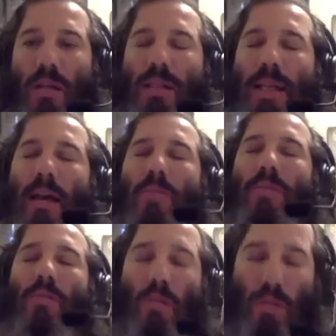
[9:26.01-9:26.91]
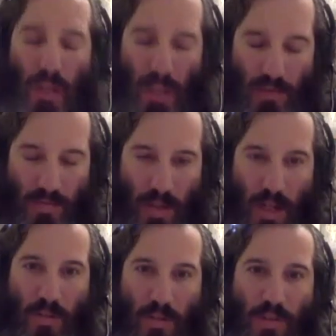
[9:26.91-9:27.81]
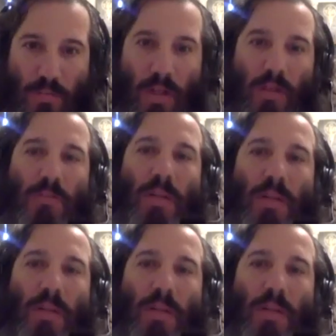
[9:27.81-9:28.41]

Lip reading: Down the road, you can ask for, hey, review my resume.